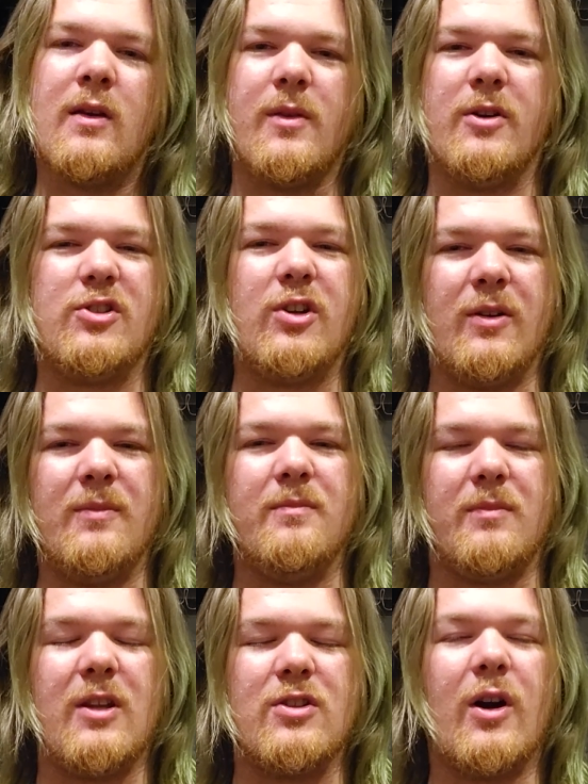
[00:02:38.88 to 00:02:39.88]
There are certain
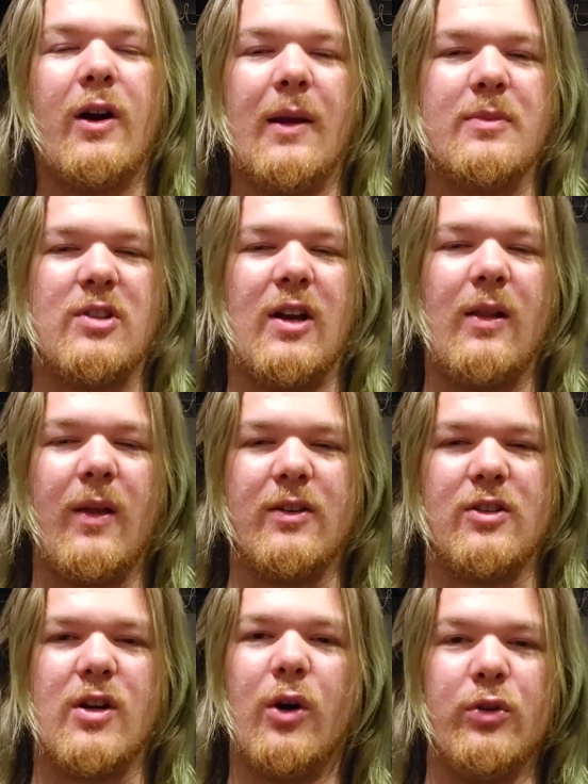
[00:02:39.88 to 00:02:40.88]
guitar amps that I like
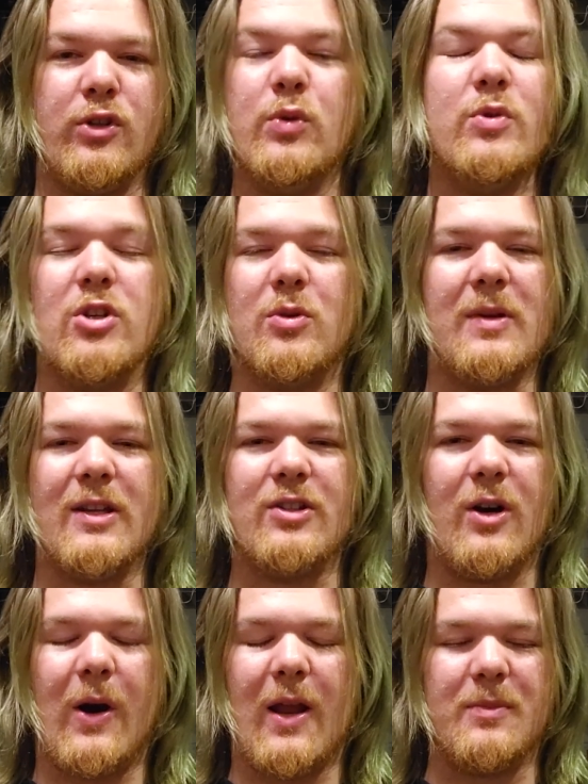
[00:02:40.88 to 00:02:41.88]
to call YouTube
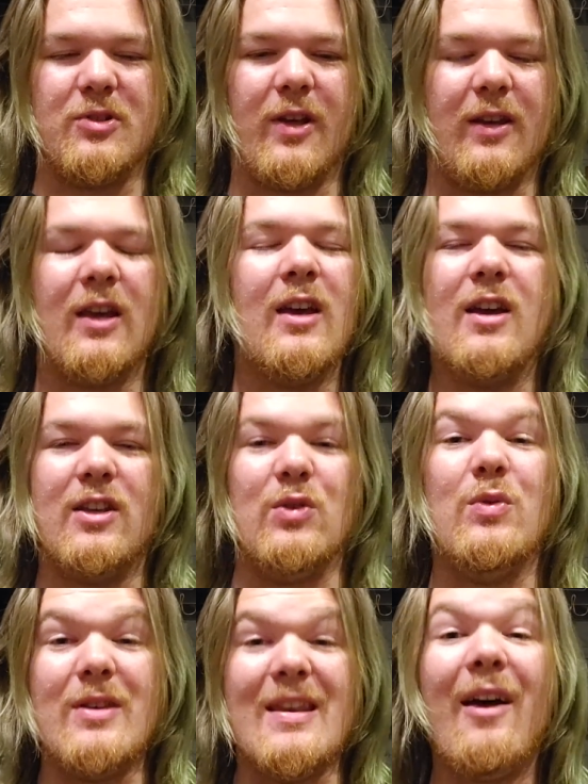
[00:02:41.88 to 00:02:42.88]
guitar amps. You
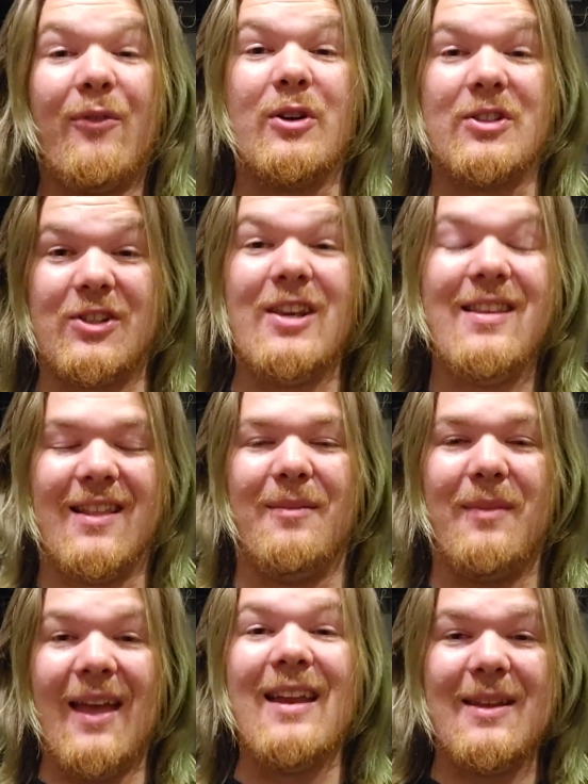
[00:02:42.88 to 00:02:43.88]
never see
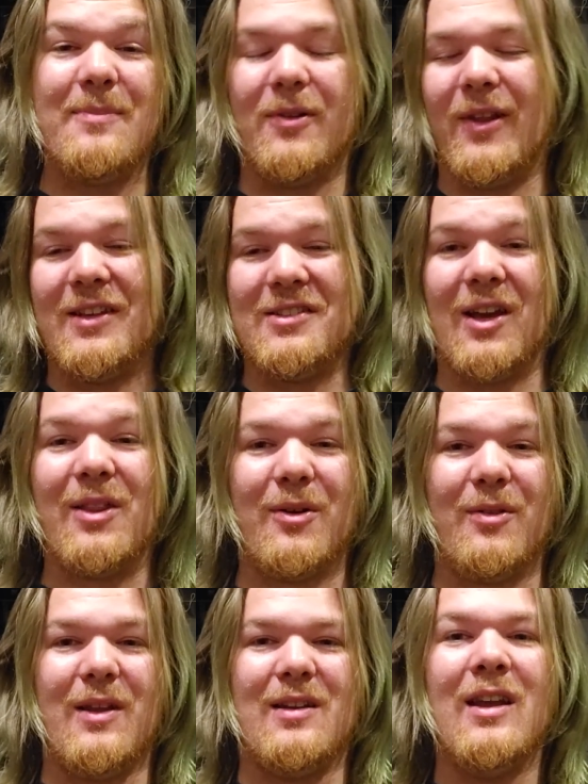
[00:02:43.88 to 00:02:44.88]
them any place other
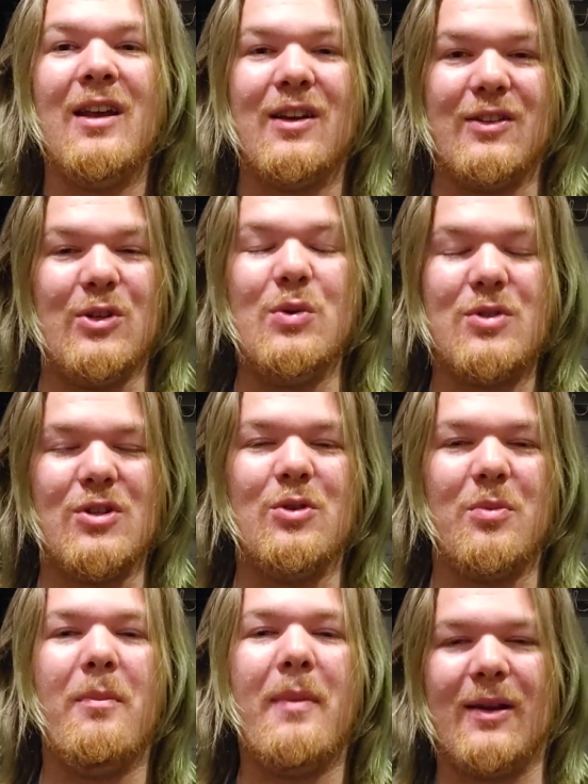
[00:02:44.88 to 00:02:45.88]
than YouTube
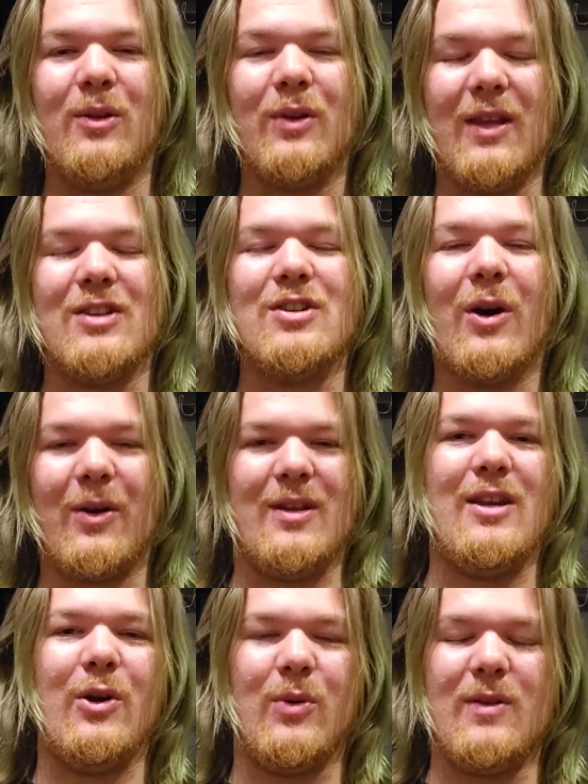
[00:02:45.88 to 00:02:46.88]
metal guitar
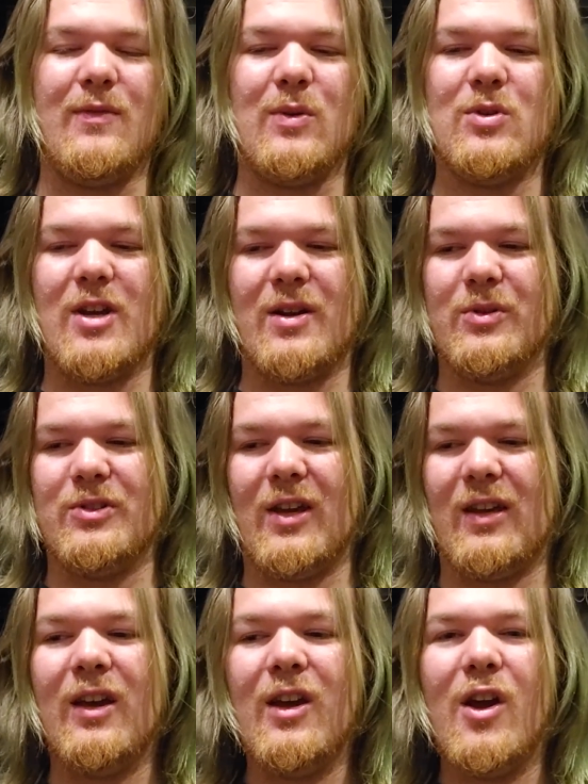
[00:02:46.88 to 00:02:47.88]
gear review channels,
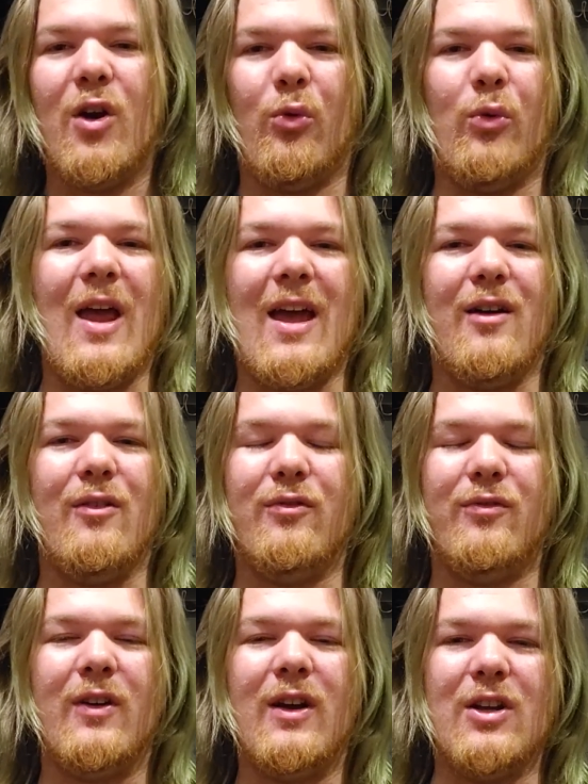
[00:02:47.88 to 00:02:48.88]
like
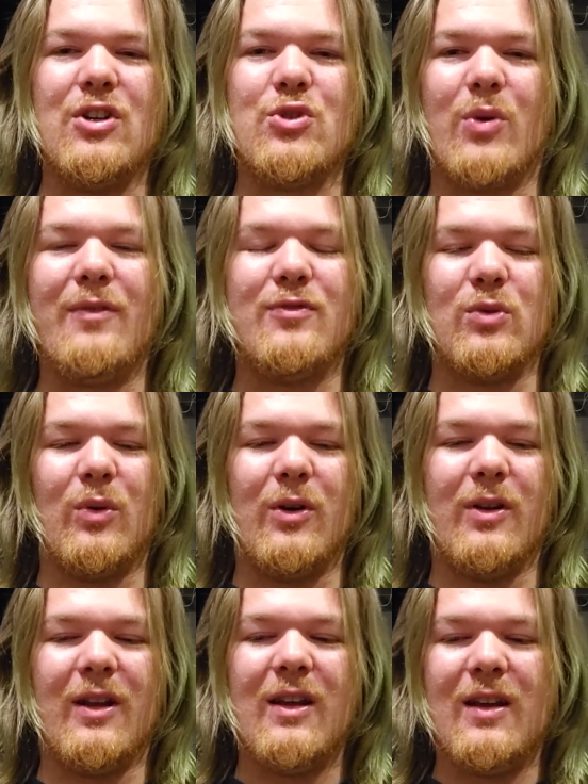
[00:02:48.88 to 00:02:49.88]
Rev,
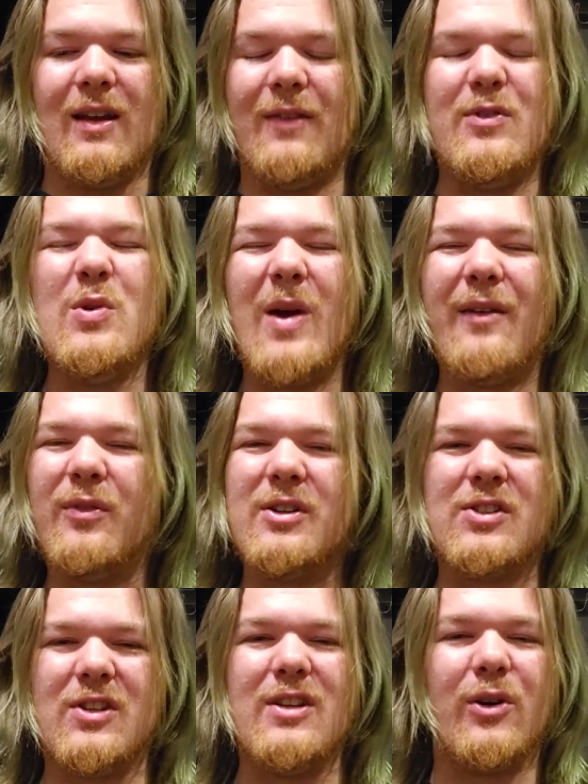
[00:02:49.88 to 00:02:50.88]
Driftwood. Have you ever
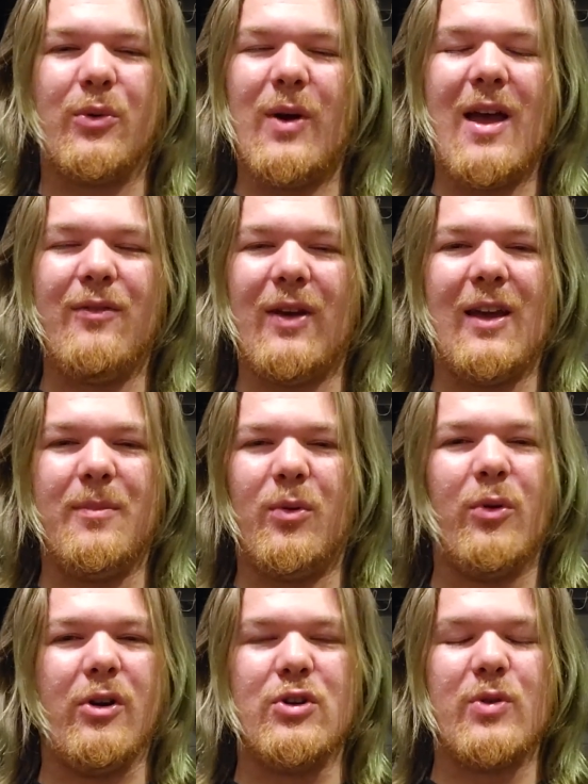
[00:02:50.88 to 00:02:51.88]
seen a Rev amp
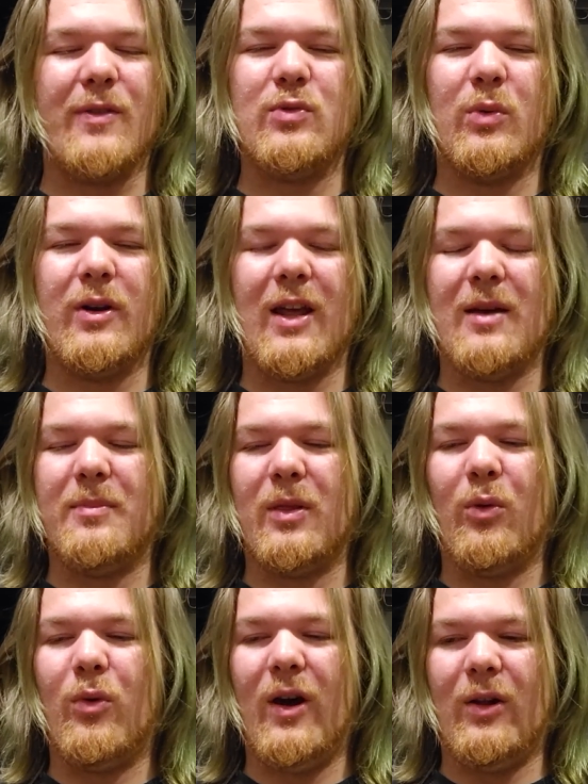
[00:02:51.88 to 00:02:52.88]
or a Driftwood amp in the
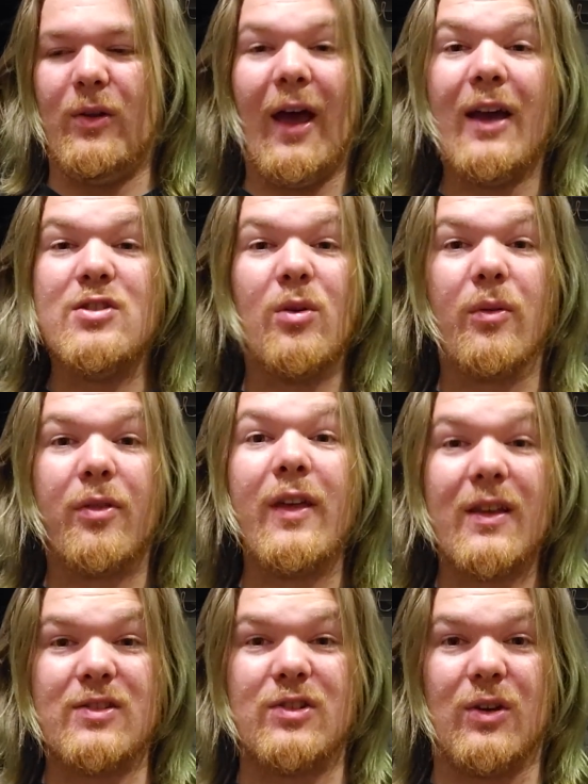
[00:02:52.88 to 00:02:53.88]
wild? I don't
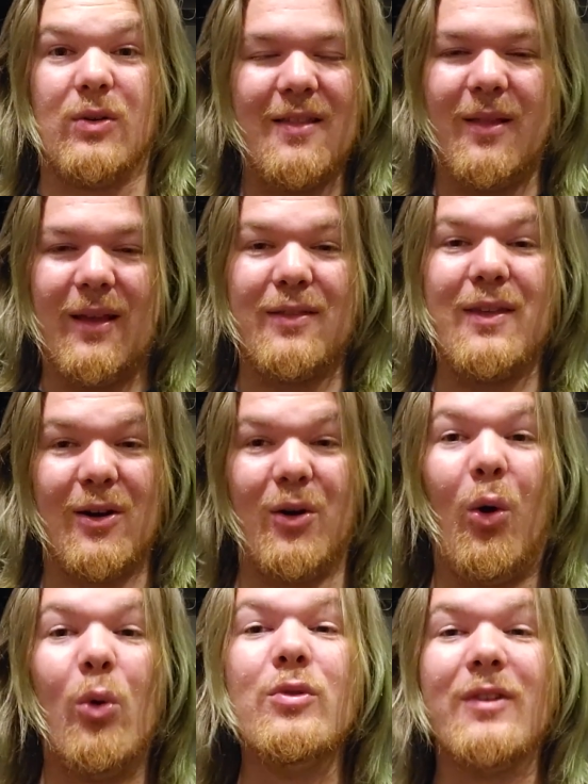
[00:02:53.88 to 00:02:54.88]
think so. They're
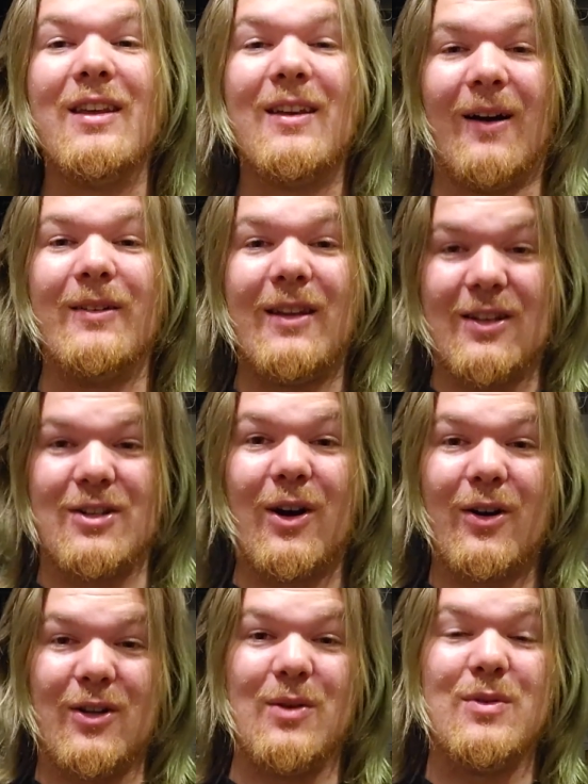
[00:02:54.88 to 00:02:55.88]
only on
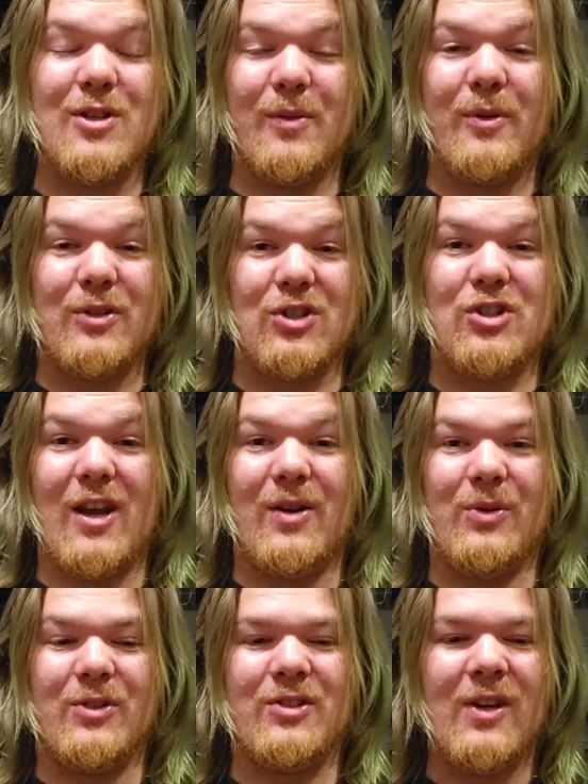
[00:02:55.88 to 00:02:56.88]
guitar YouTubers'
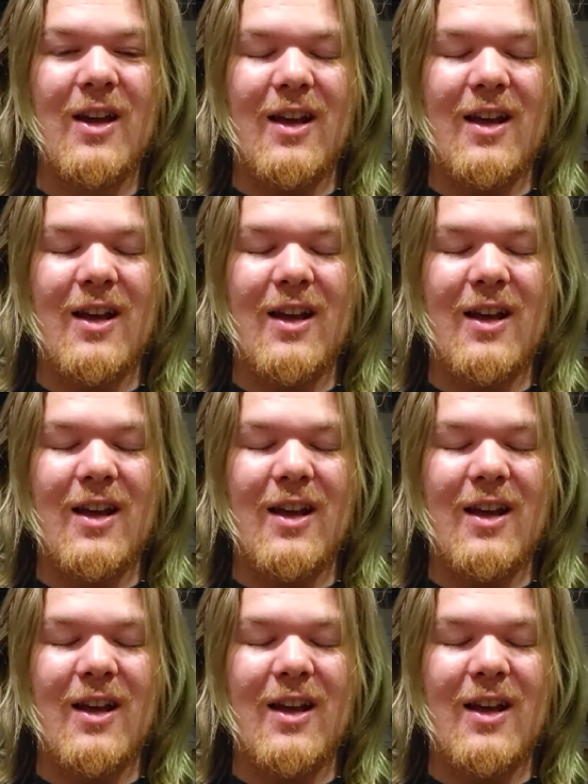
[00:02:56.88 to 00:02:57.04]
channels.